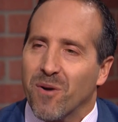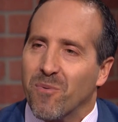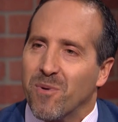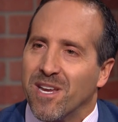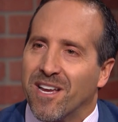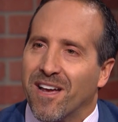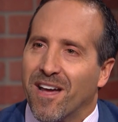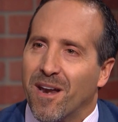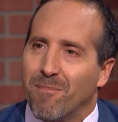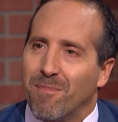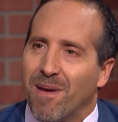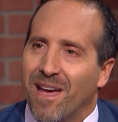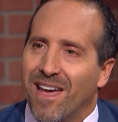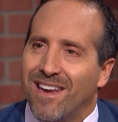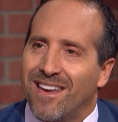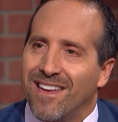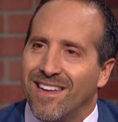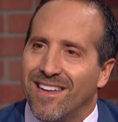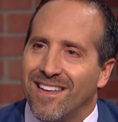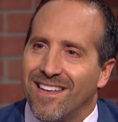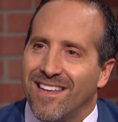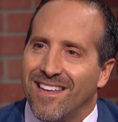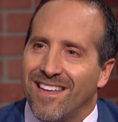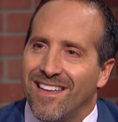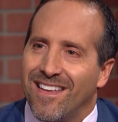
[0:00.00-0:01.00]
a week on a bed,
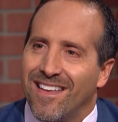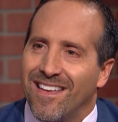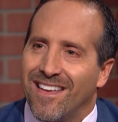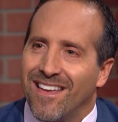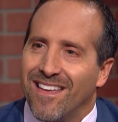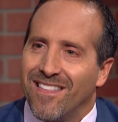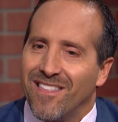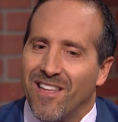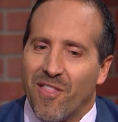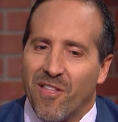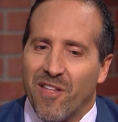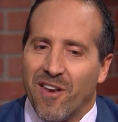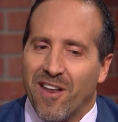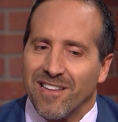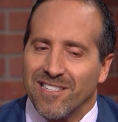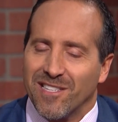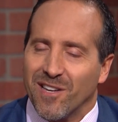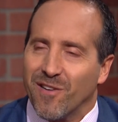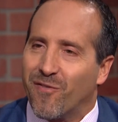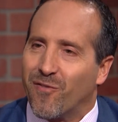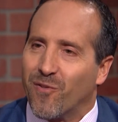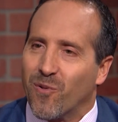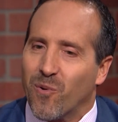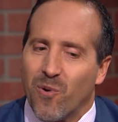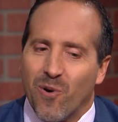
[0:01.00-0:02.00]
the other nights on
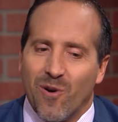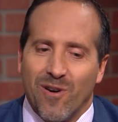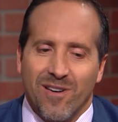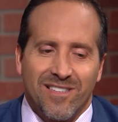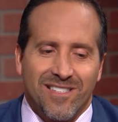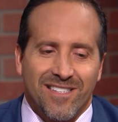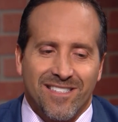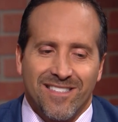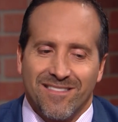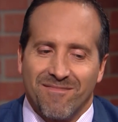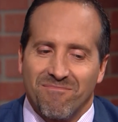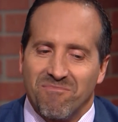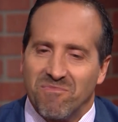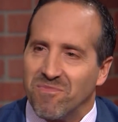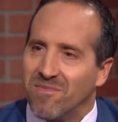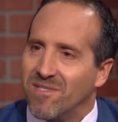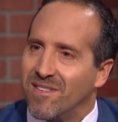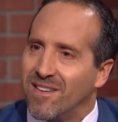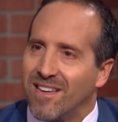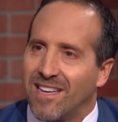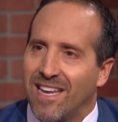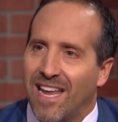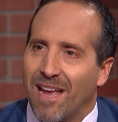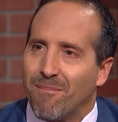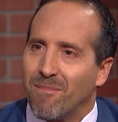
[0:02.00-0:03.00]
the floor, and just
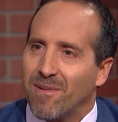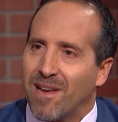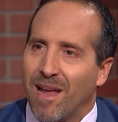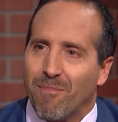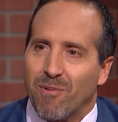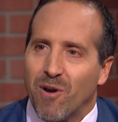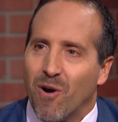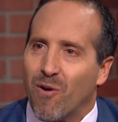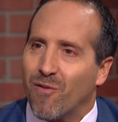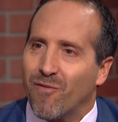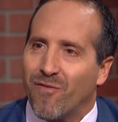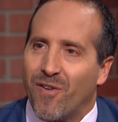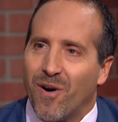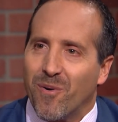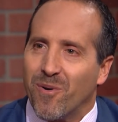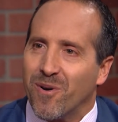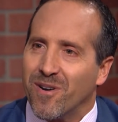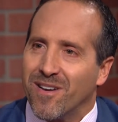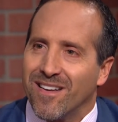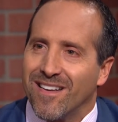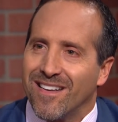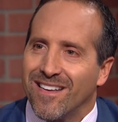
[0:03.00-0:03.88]
kept going forward.